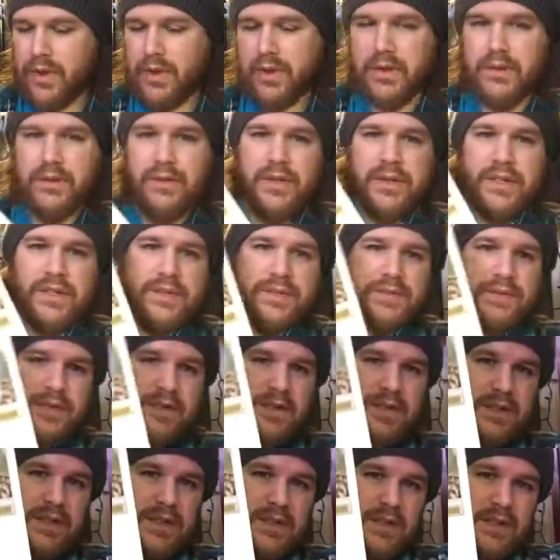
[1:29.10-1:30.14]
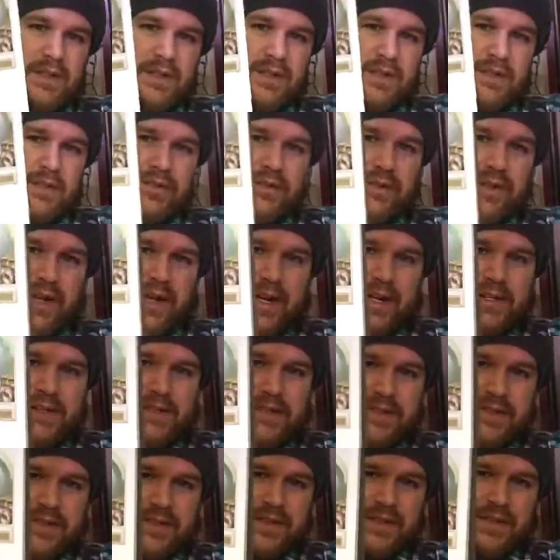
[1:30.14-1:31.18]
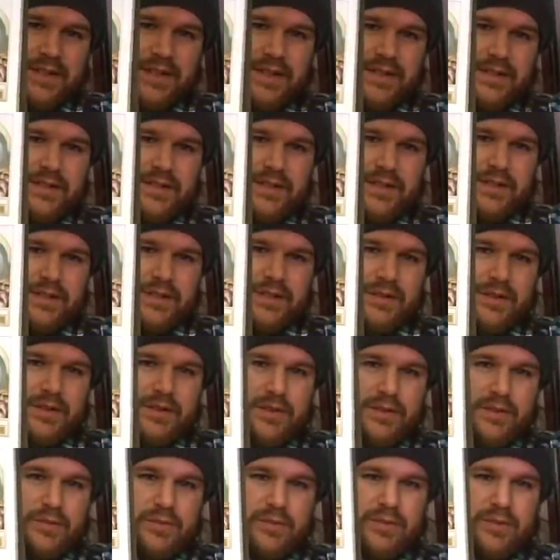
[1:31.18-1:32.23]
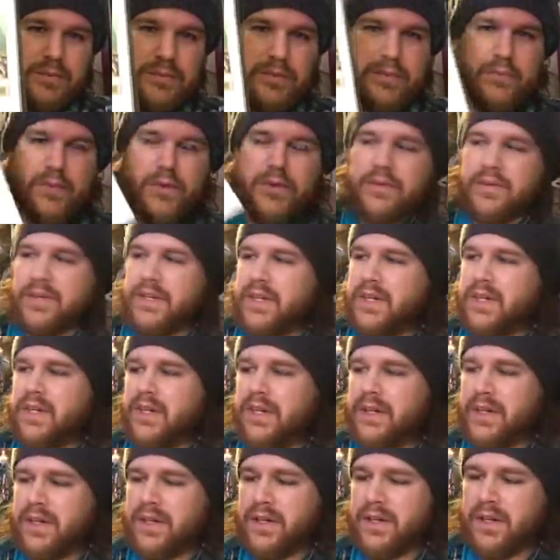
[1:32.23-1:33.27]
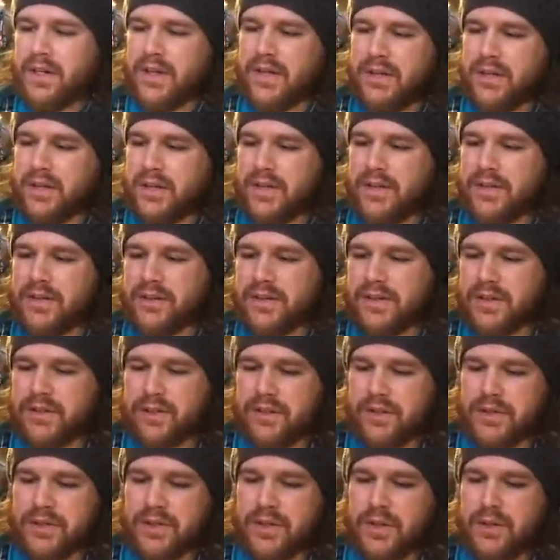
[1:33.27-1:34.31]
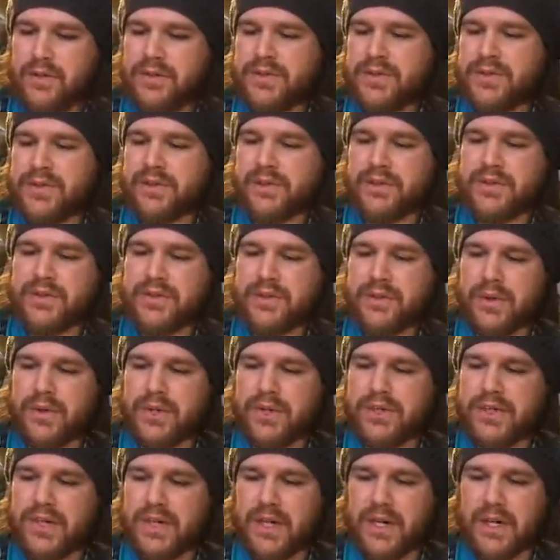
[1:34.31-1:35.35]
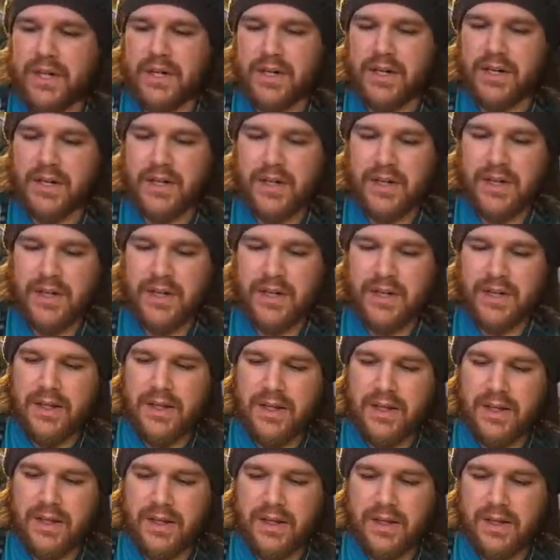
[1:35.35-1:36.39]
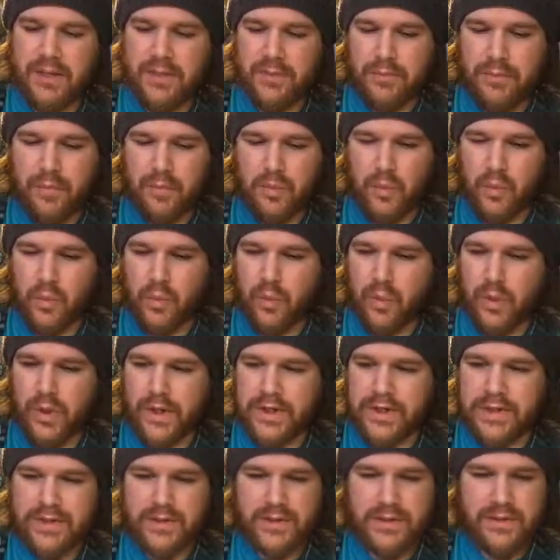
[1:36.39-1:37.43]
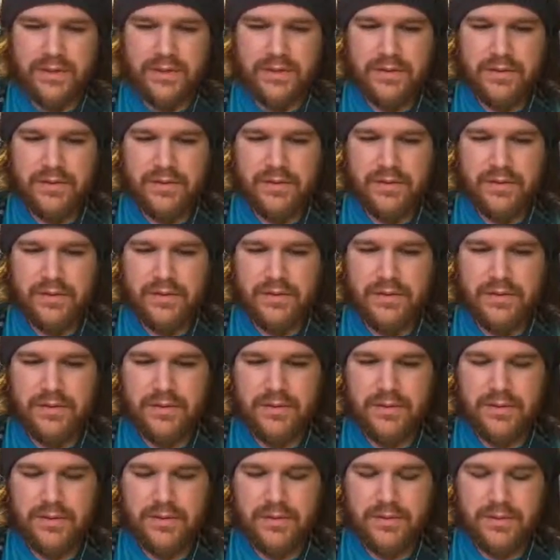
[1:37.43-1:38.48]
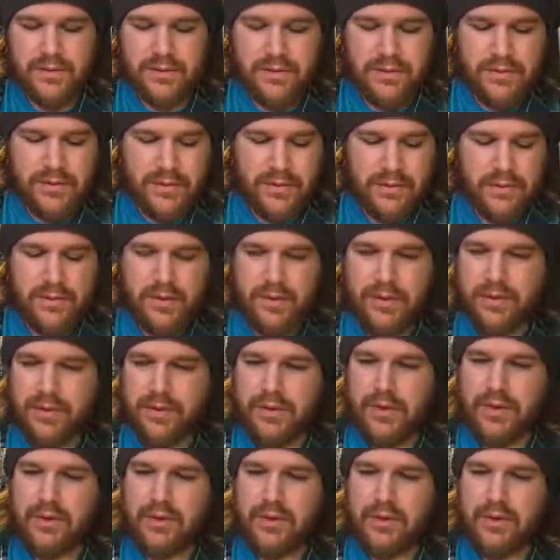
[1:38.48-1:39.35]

their different reactions to things in the from the movie, and there's like little notes and little stories in here, what with little